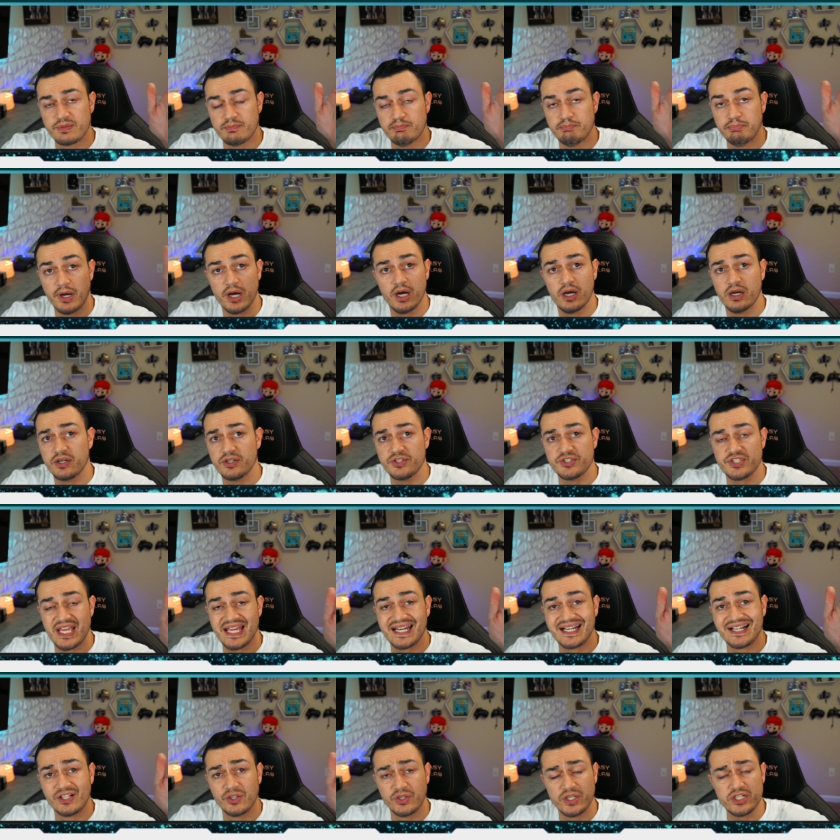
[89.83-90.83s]
bugs,
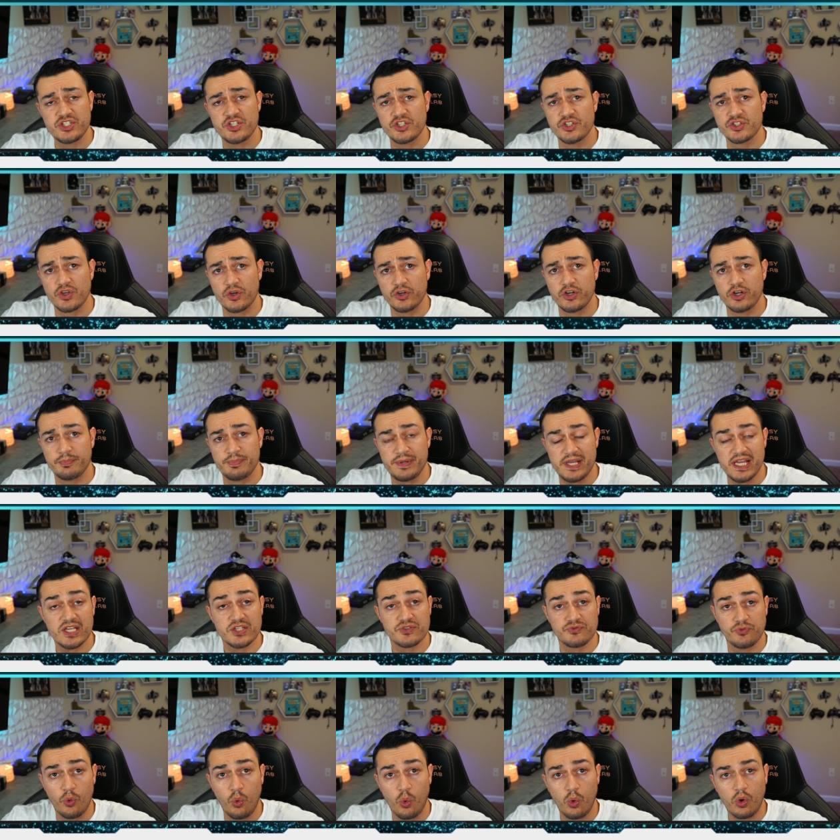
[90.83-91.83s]
and glitches on your
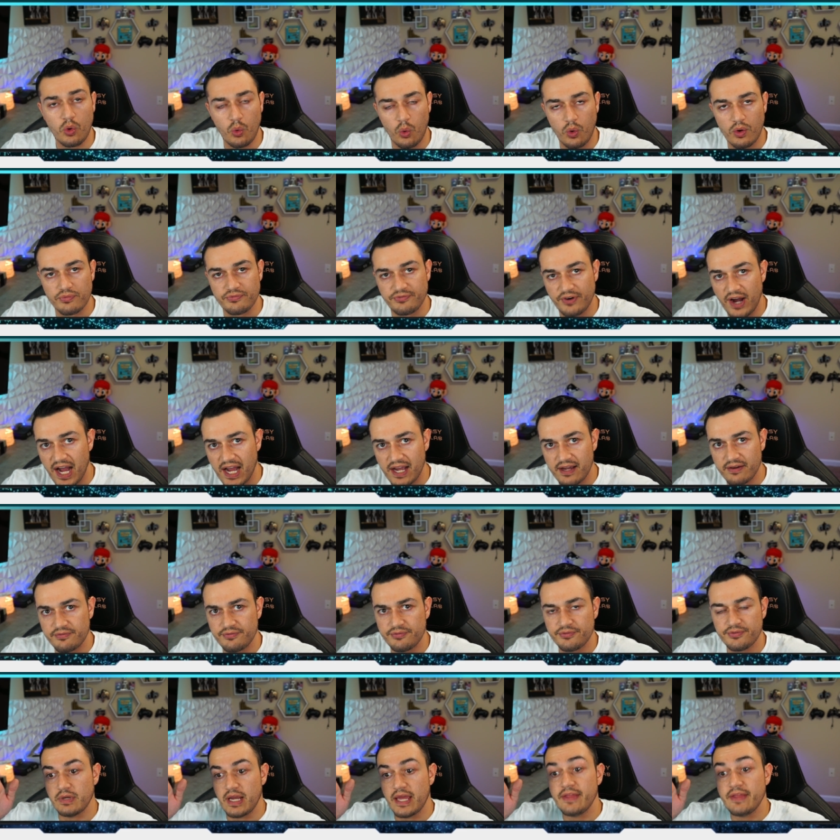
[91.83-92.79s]
PS4 or 5,